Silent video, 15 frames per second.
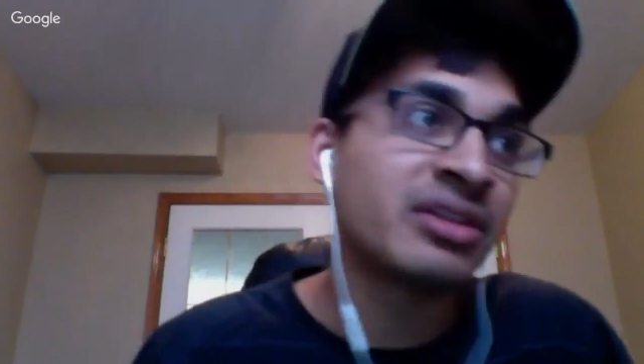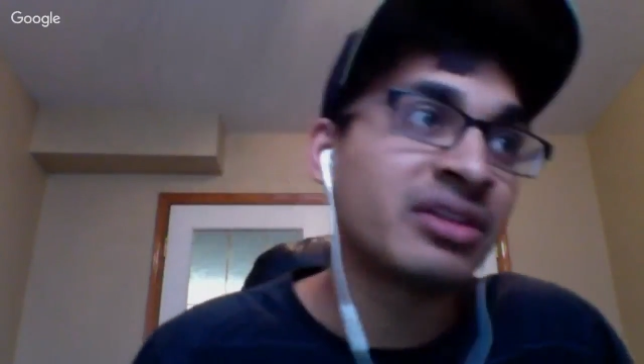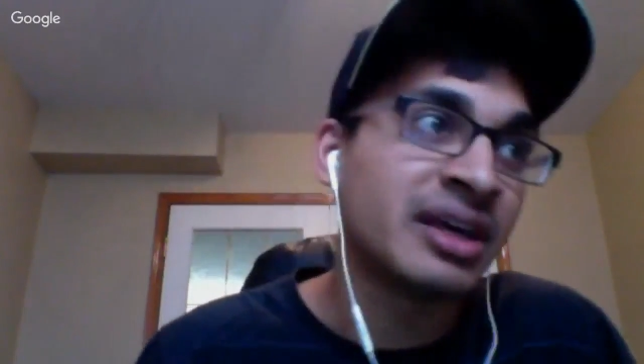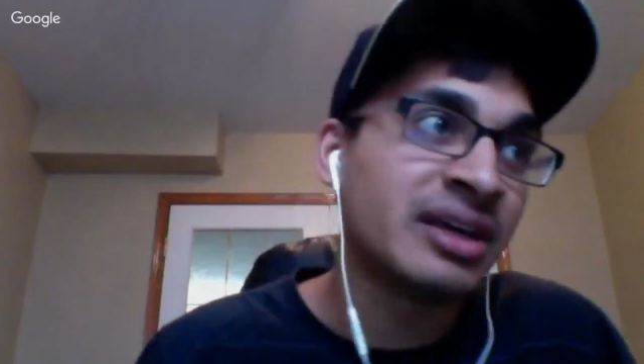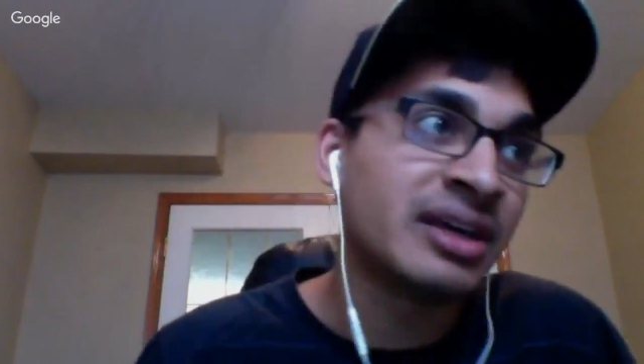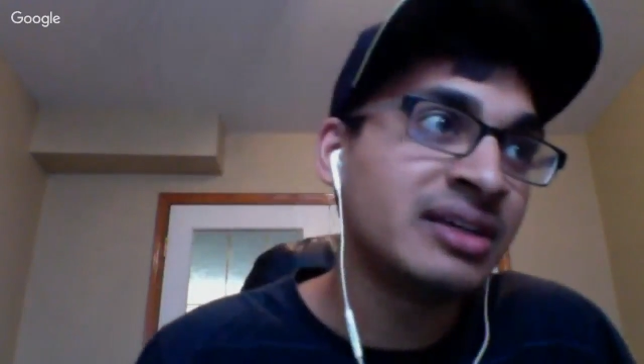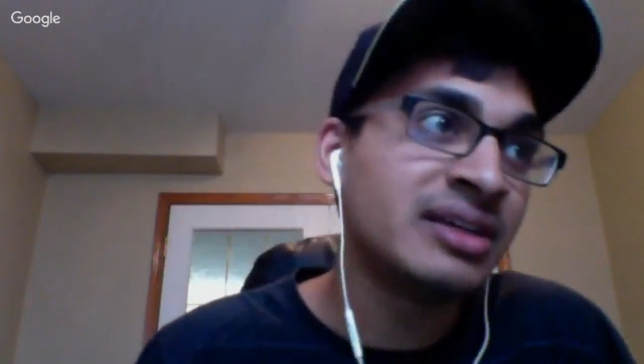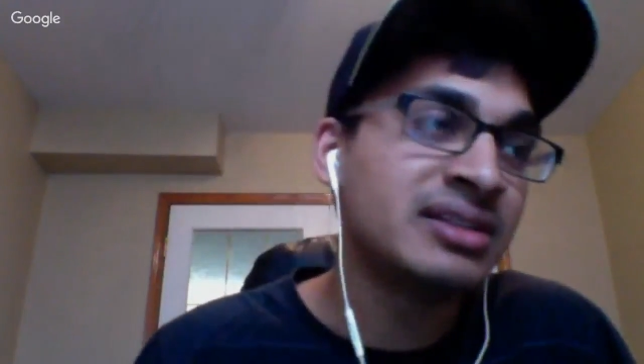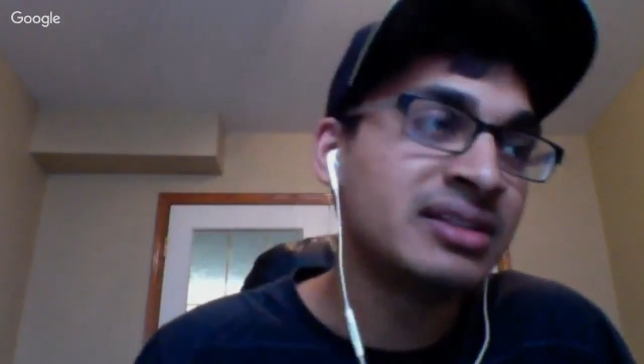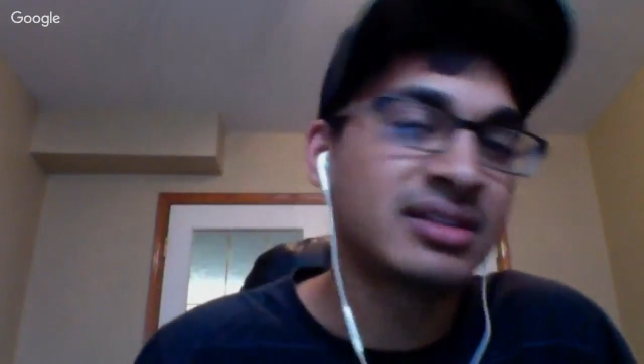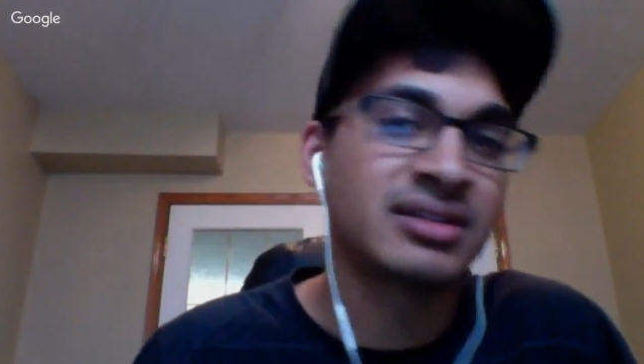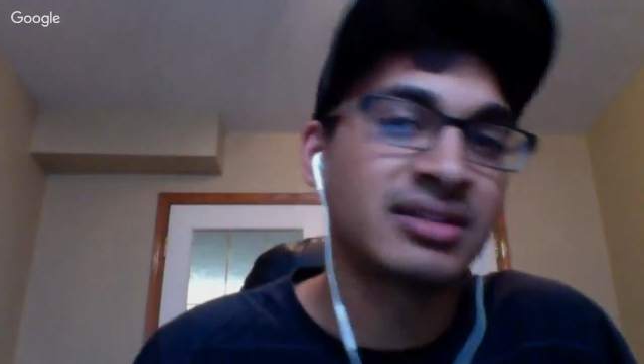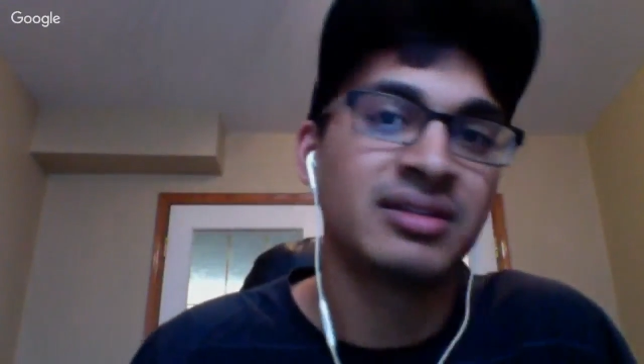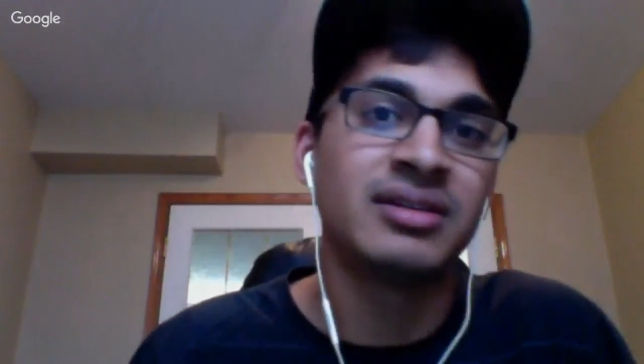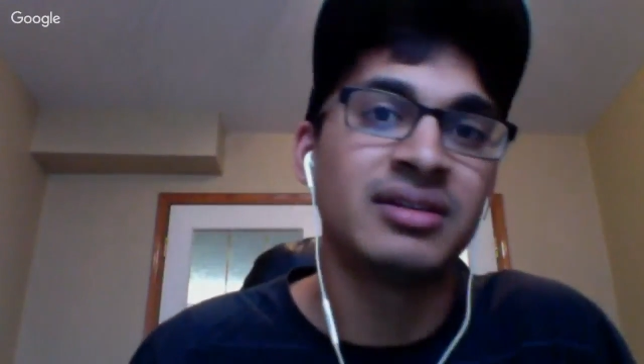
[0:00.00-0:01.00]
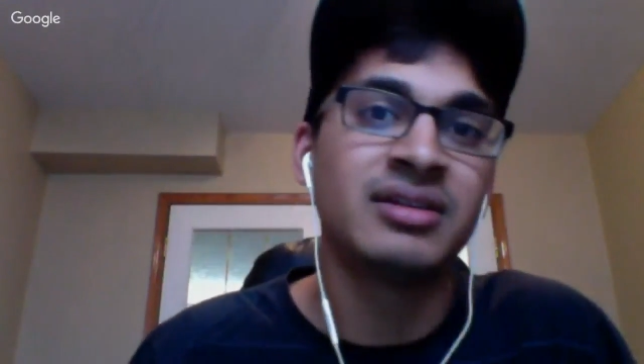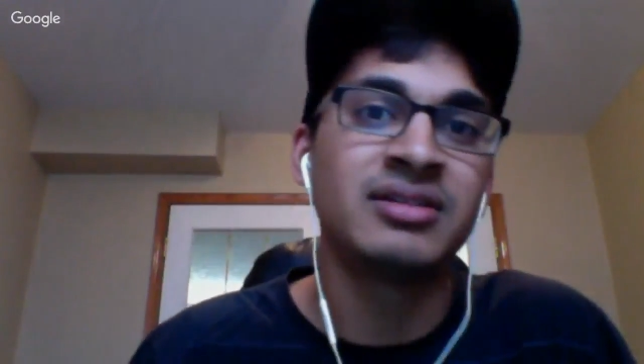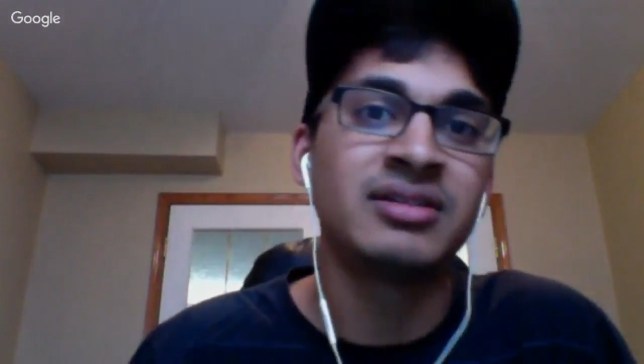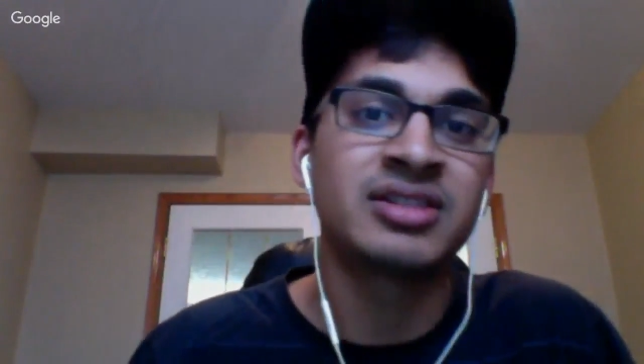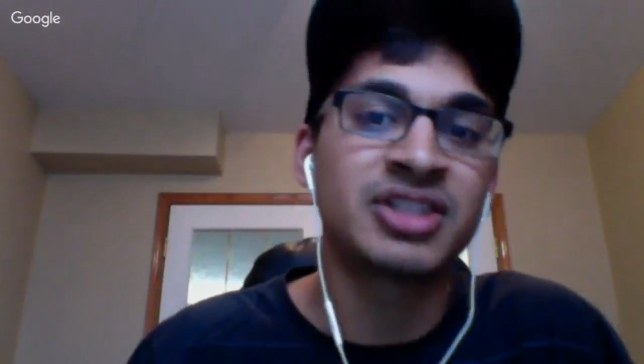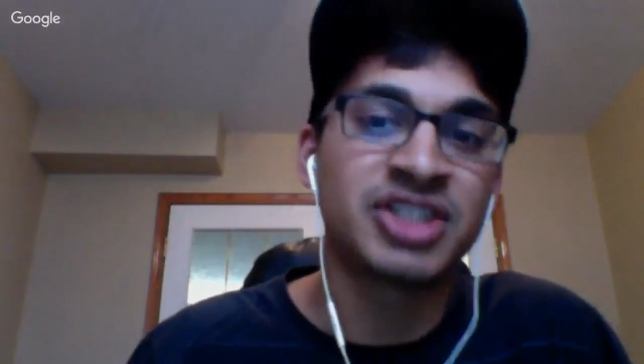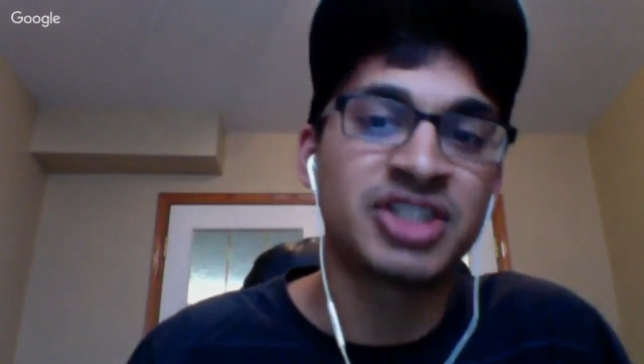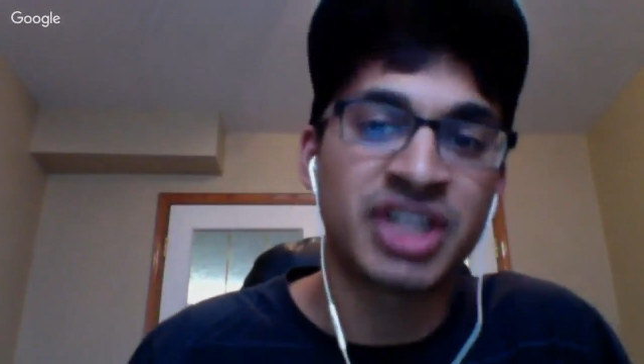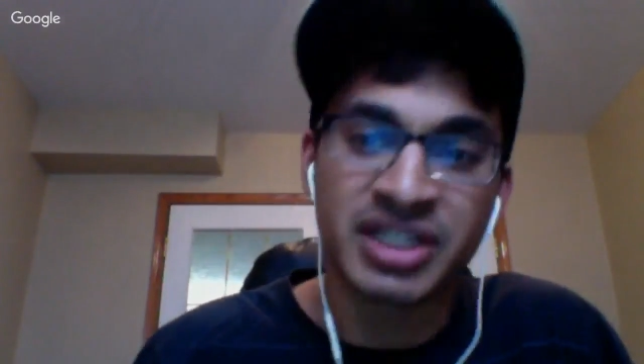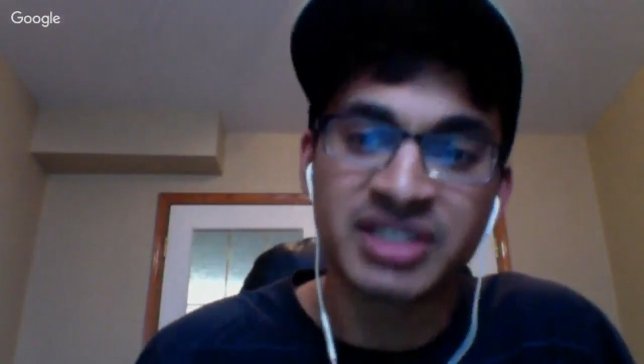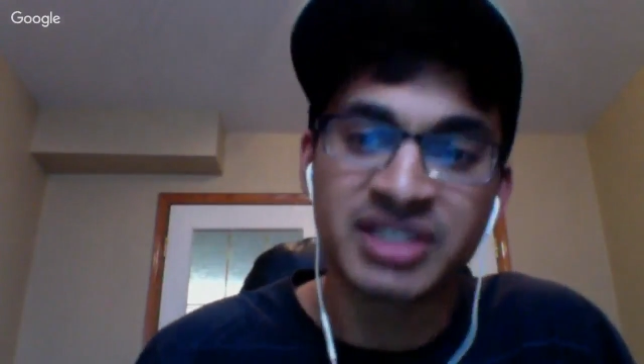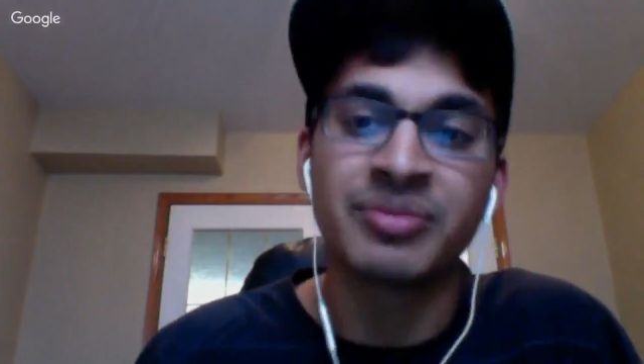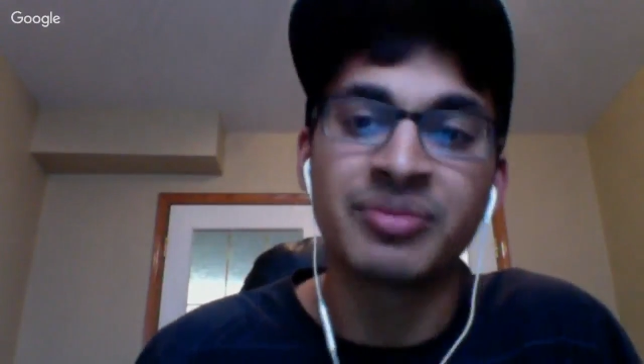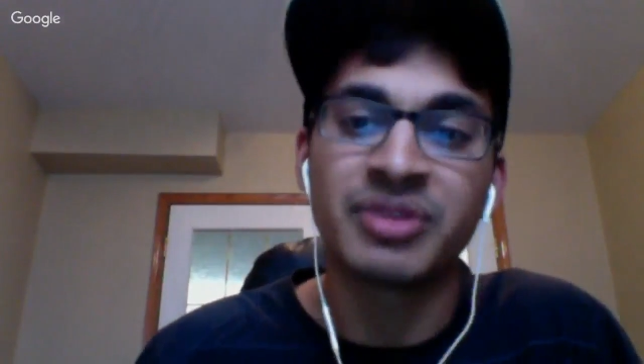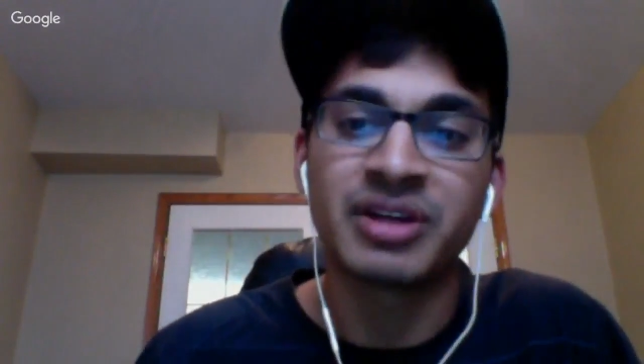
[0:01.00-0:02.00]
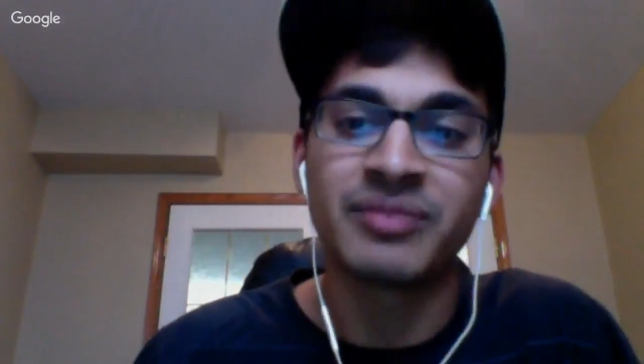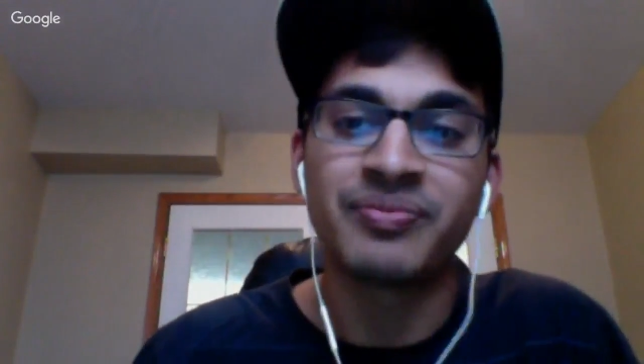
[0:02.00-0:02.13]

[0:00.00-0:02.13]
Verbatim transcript: things to change something.